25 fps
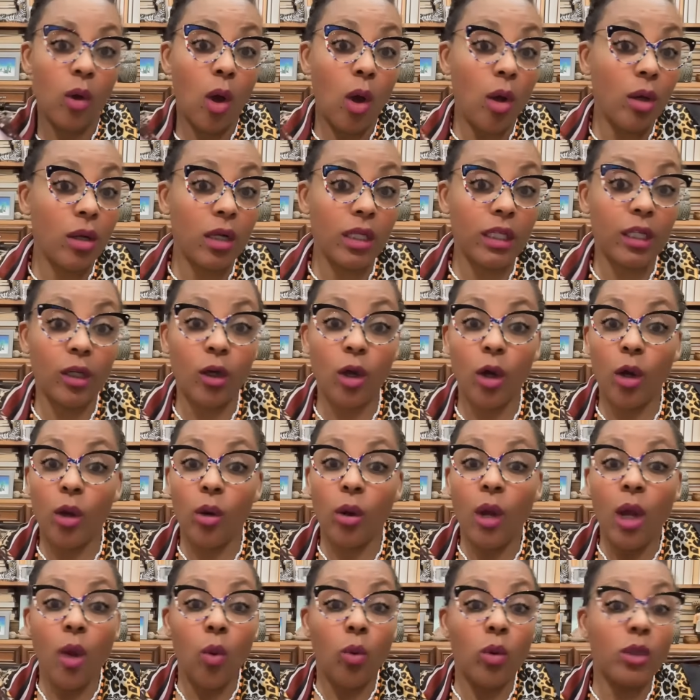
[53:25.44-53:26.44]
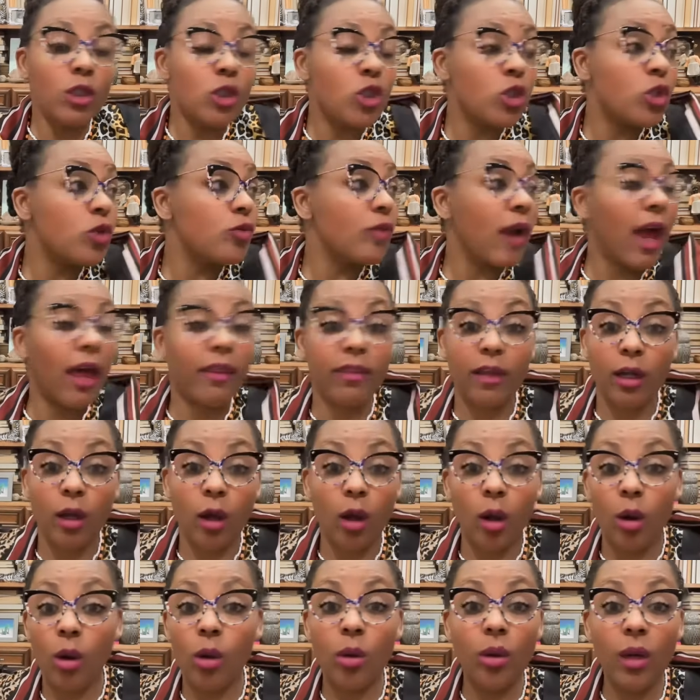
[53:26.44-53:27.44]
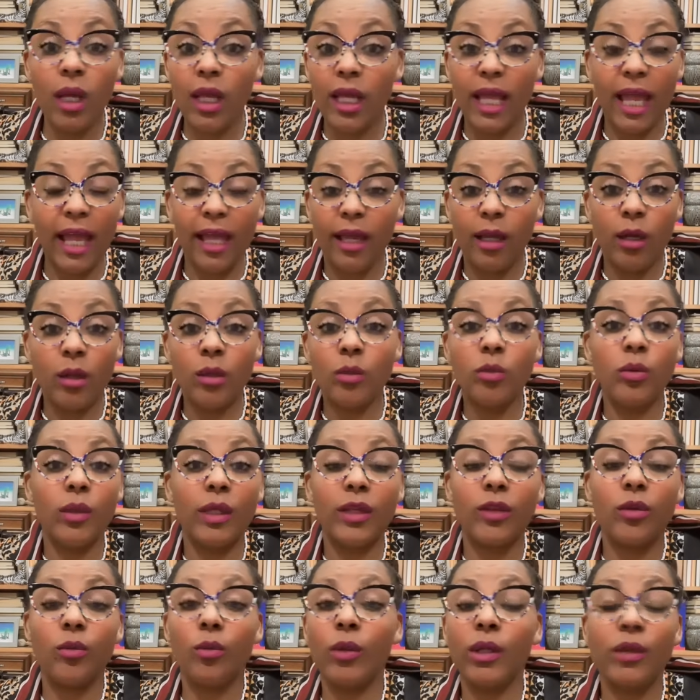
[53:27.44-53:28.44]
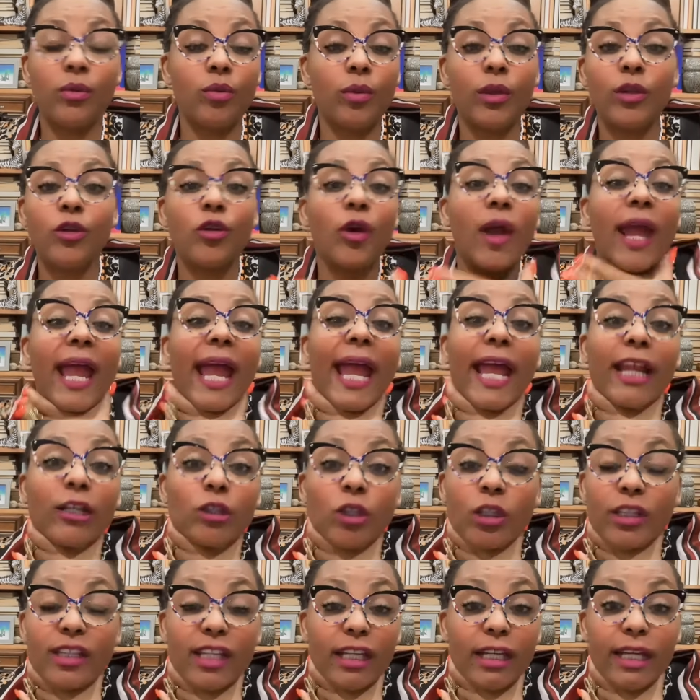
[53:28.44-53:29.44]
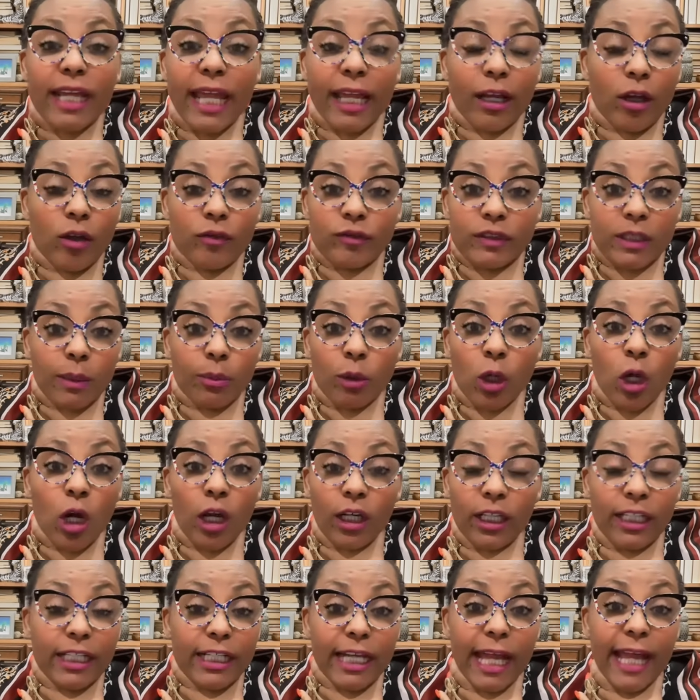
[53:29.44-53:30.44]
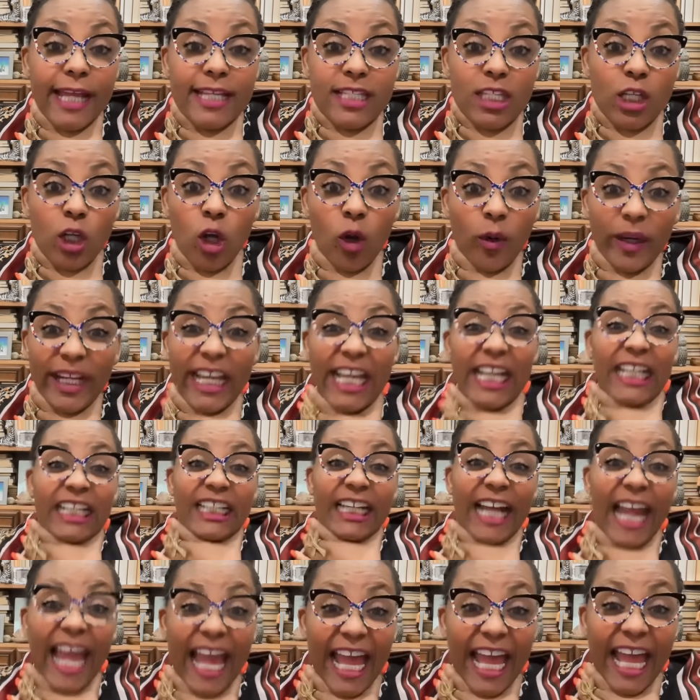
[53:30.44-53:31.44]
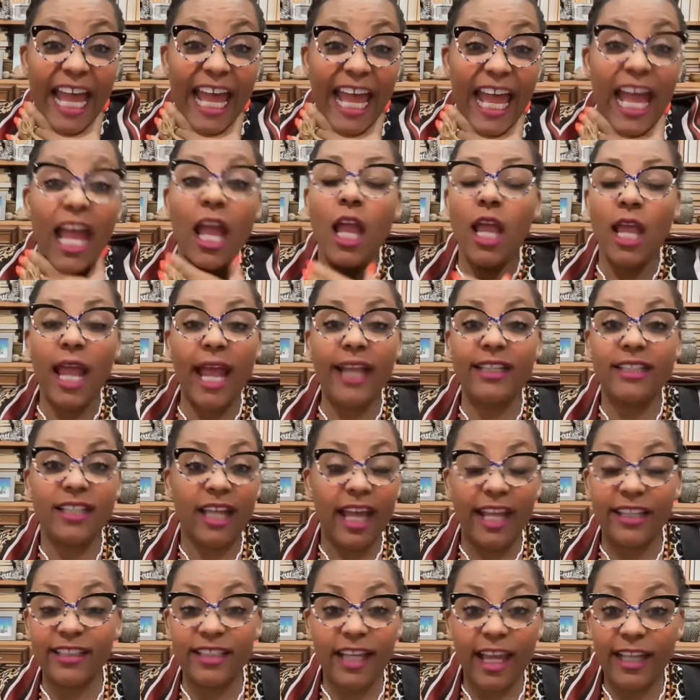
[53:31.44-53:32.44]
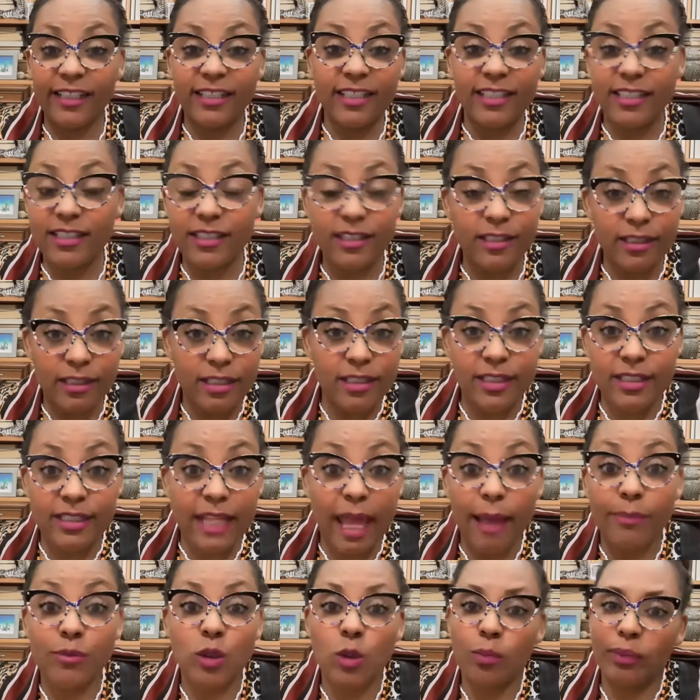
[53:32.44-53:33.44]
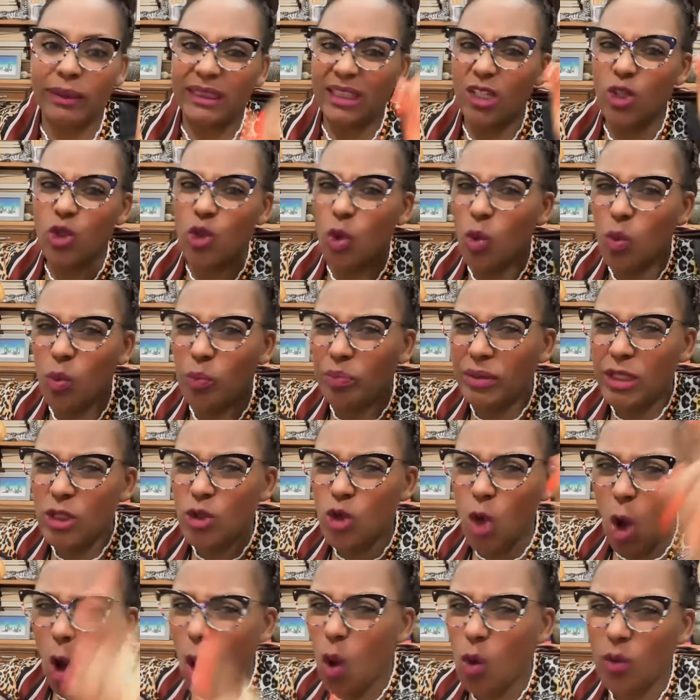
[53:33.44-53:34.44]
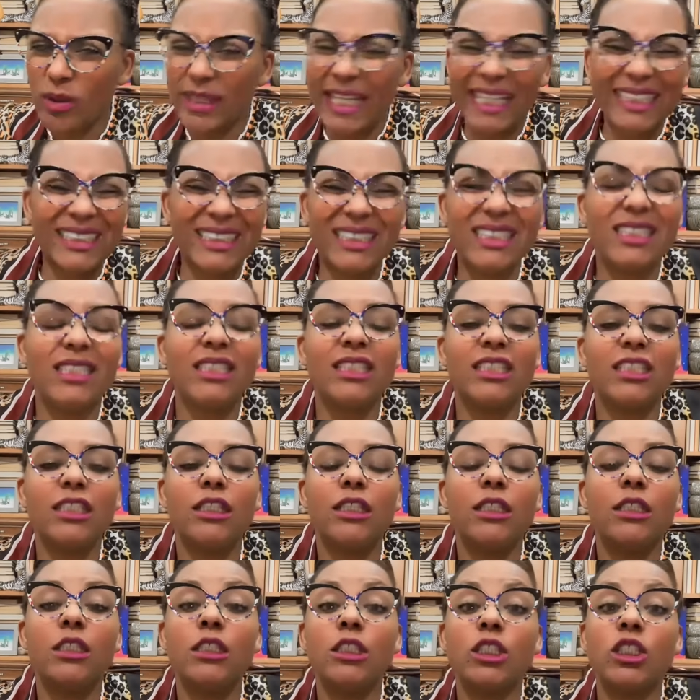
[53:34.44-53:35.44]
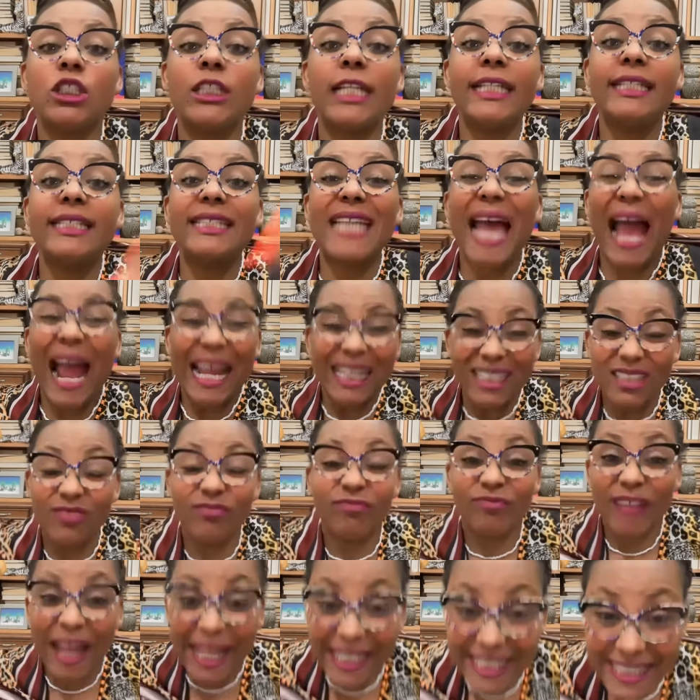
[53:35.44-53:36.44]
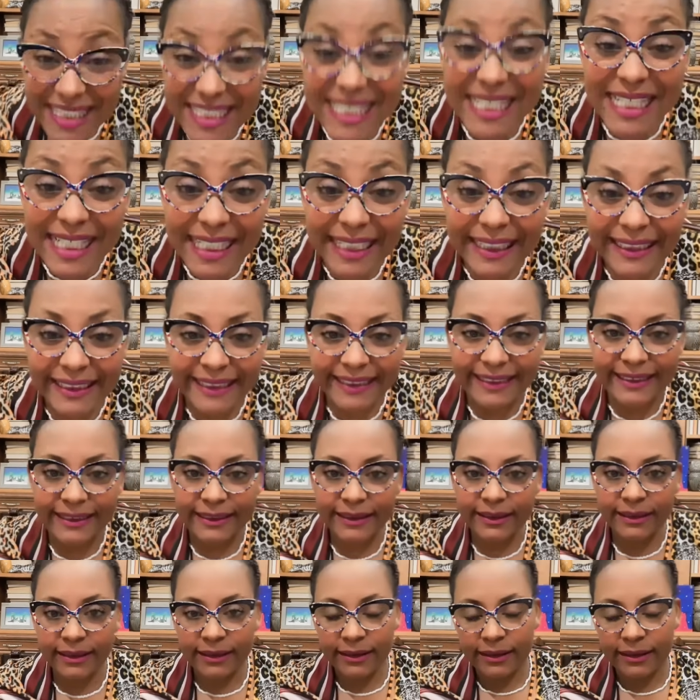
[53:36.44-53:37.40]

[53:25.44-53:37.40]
We're all going to go. Wouldn't you rather go with your hand on the neck of some colonizer going, and he stabs you, but you'll be known that she died fighting.